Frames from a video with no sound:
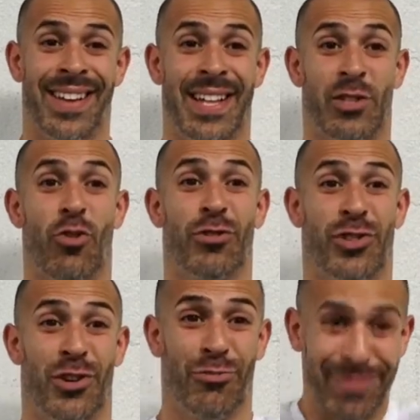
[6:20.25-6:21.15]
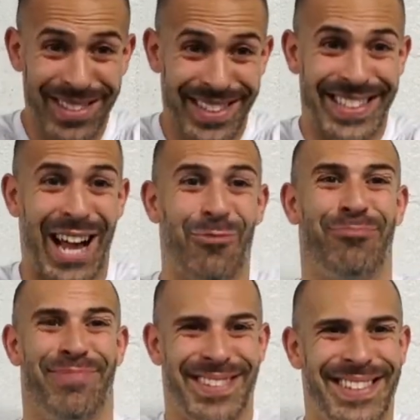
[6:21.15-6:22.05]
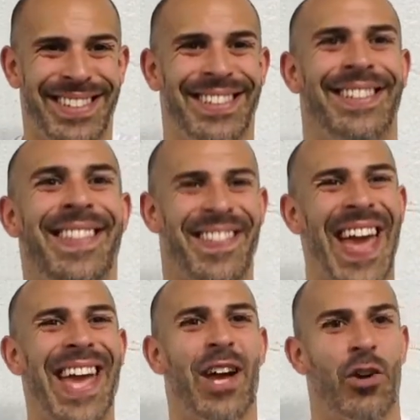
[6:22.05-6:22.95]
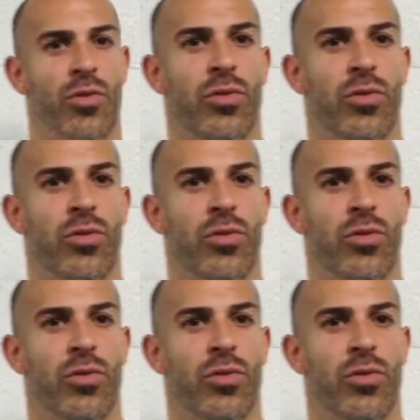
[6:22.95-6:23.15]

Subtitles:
It's also down there.